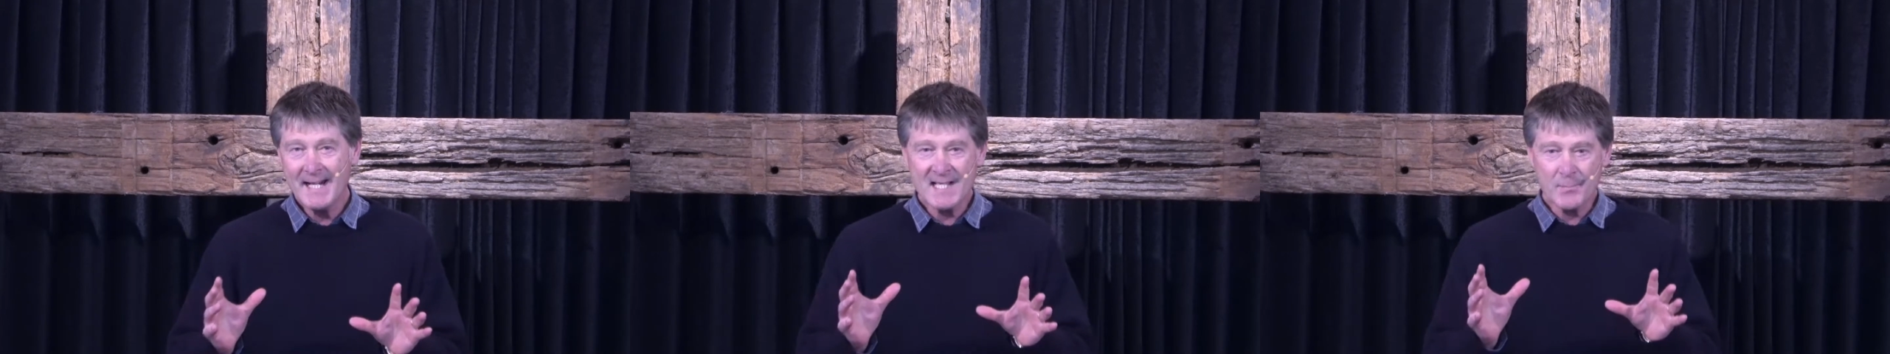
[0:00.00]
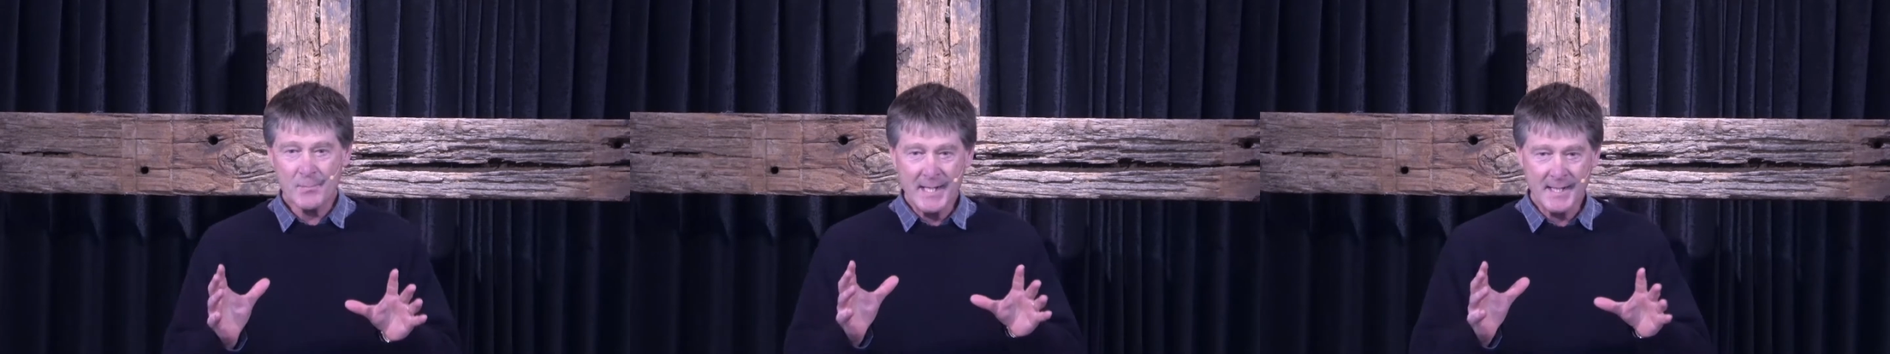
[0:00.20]

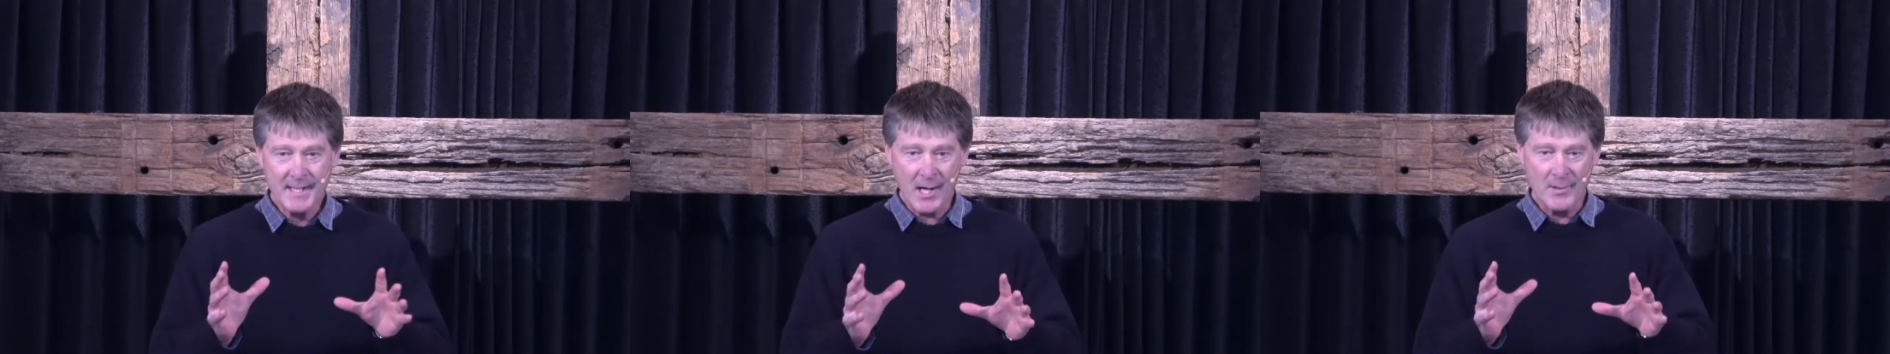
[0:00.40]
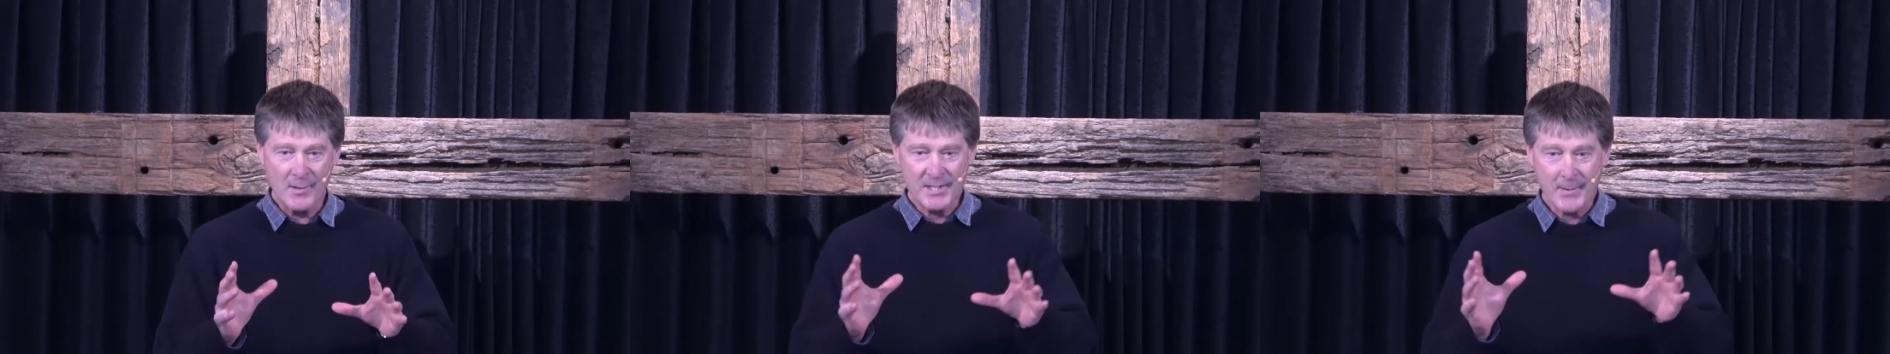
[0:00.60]
as we
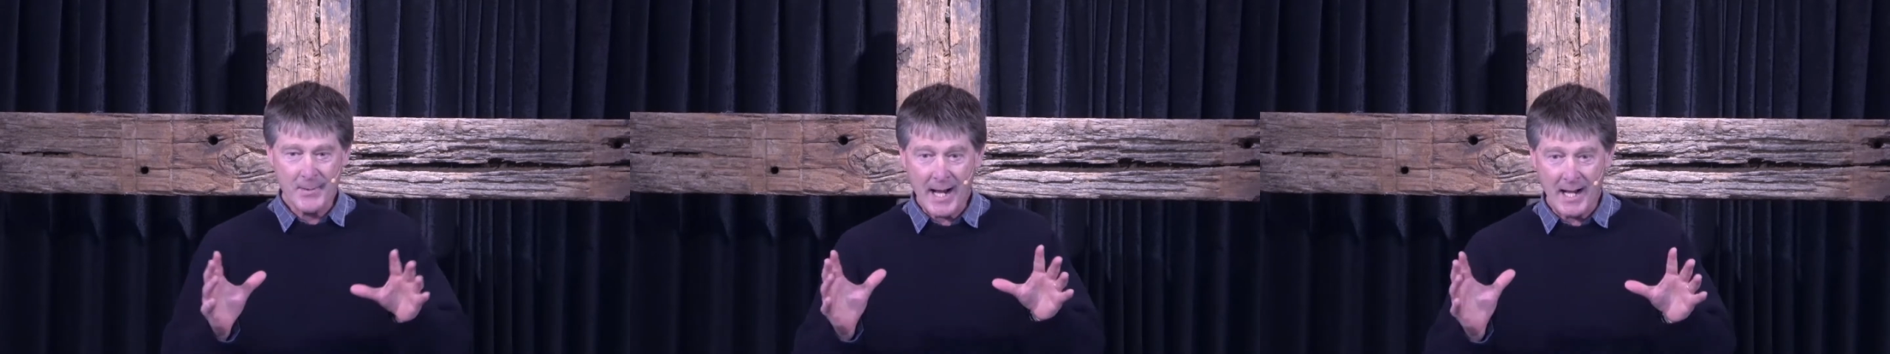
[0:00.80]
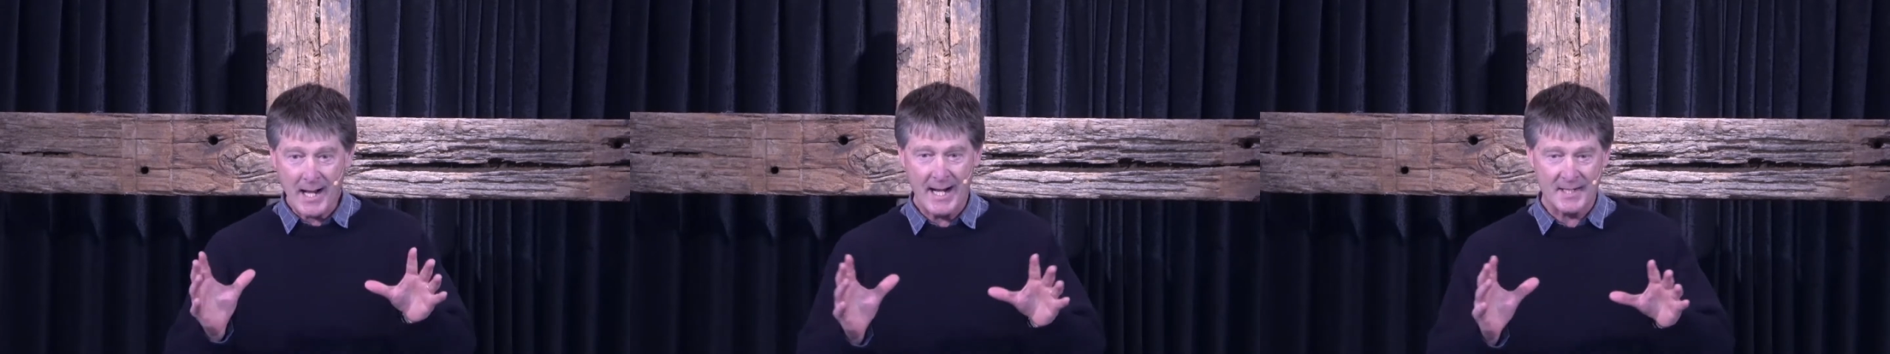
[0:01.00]
go into
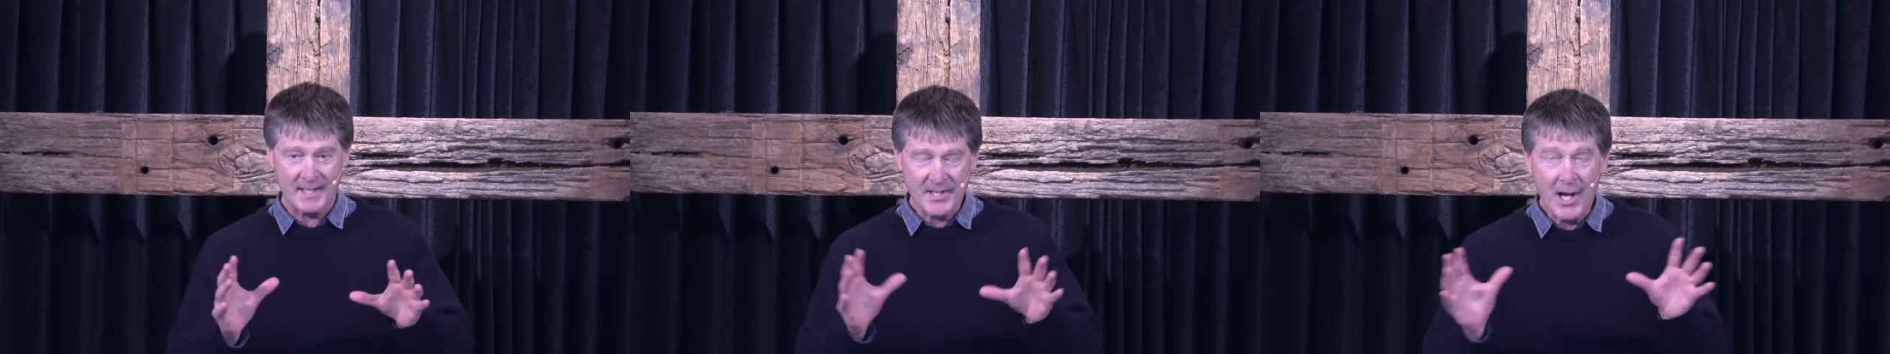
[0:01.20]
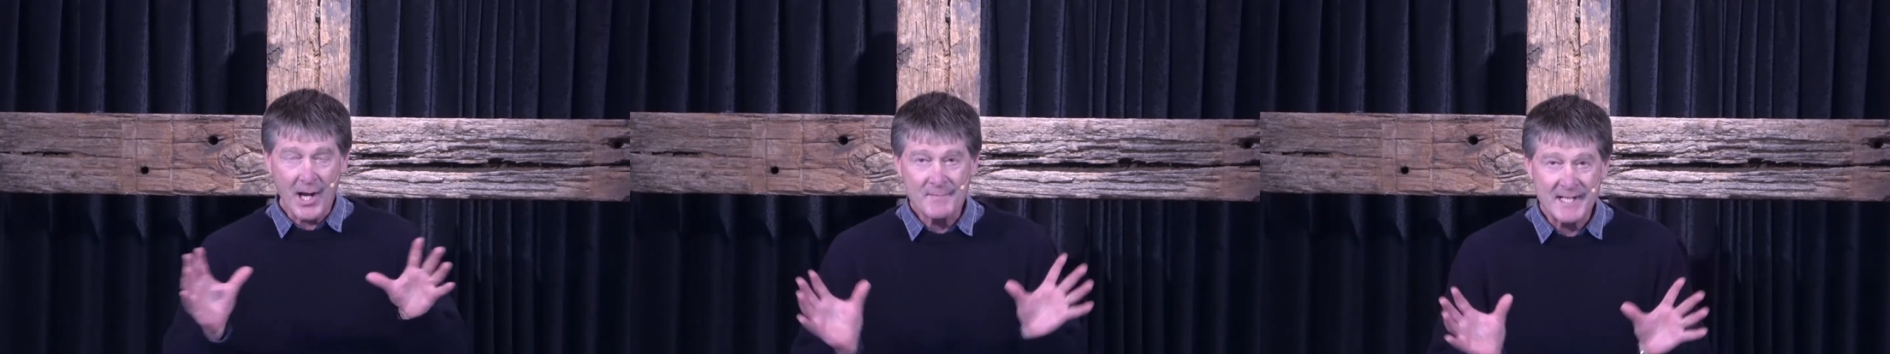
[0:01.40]

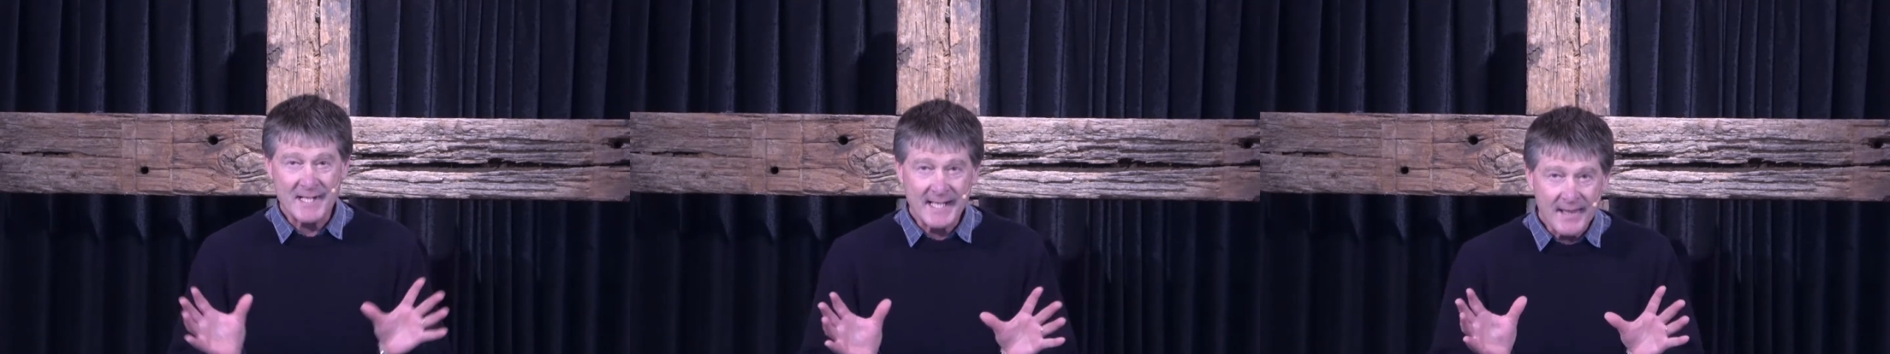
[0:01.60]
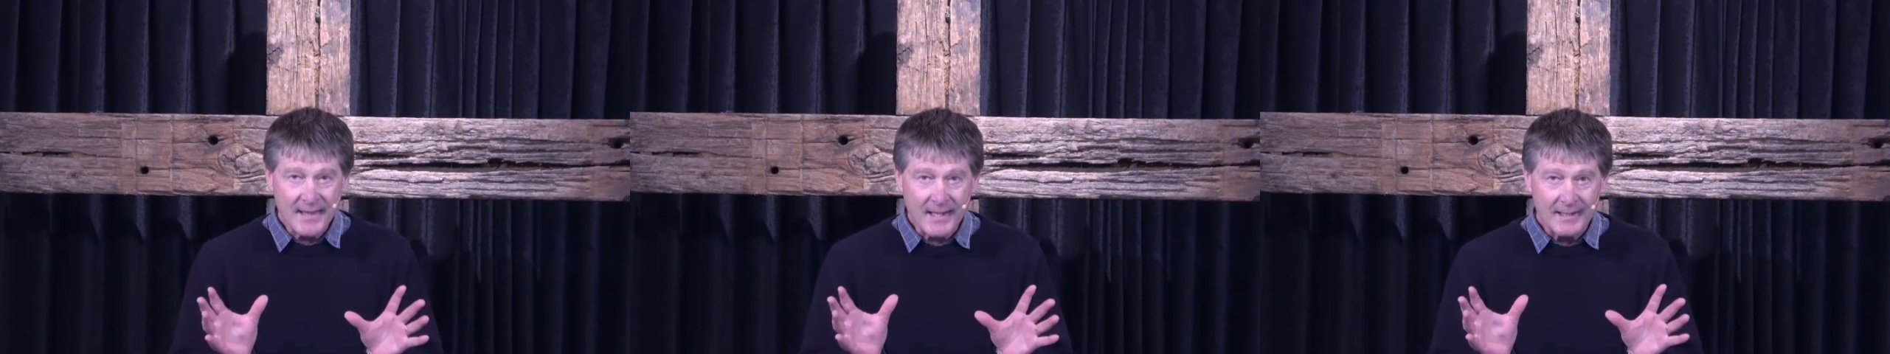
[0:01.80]
our time
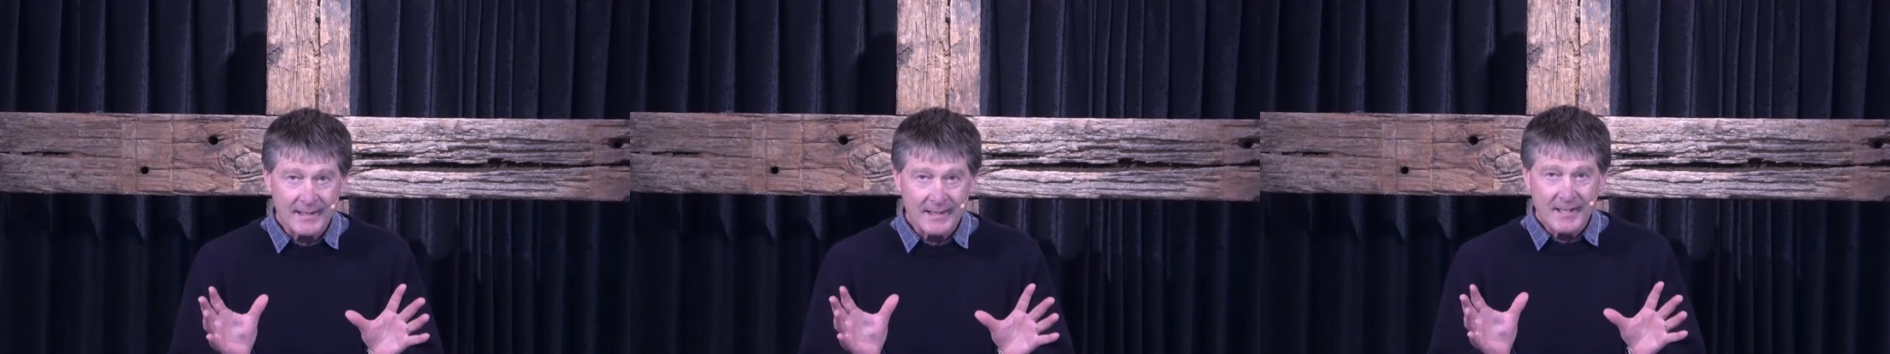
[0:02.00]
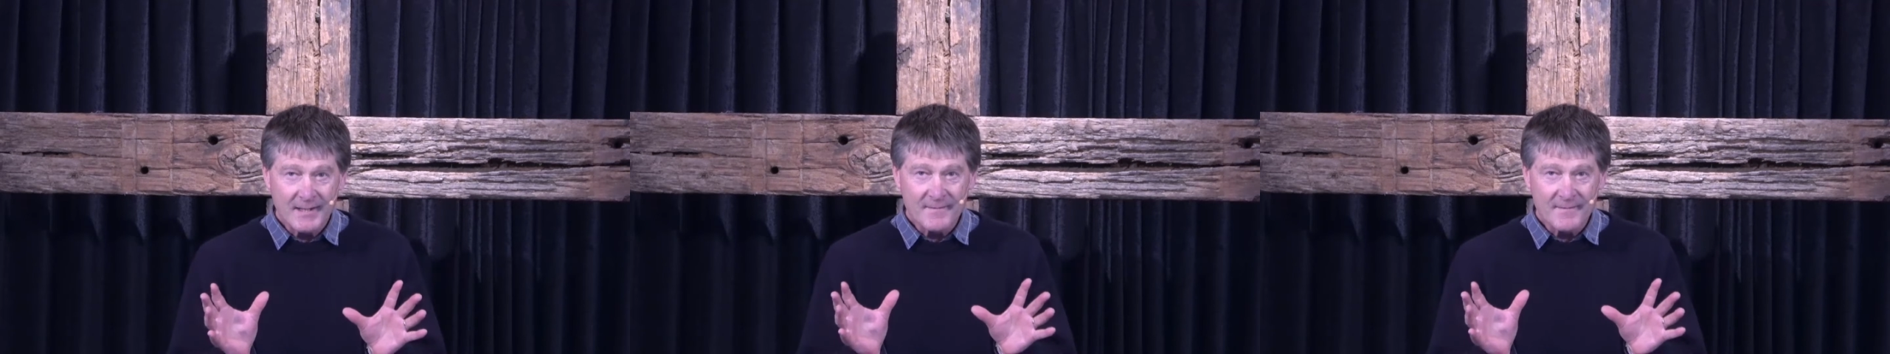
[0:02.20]
together,